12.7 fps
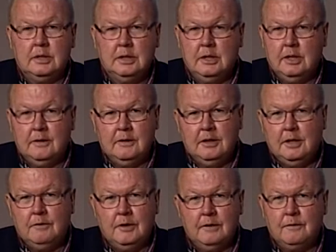
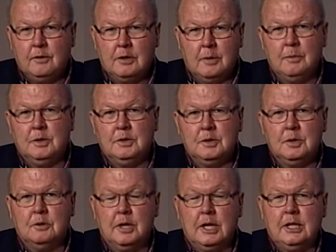even if you're up into
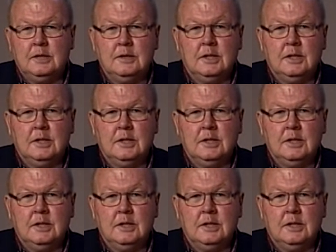your 80s and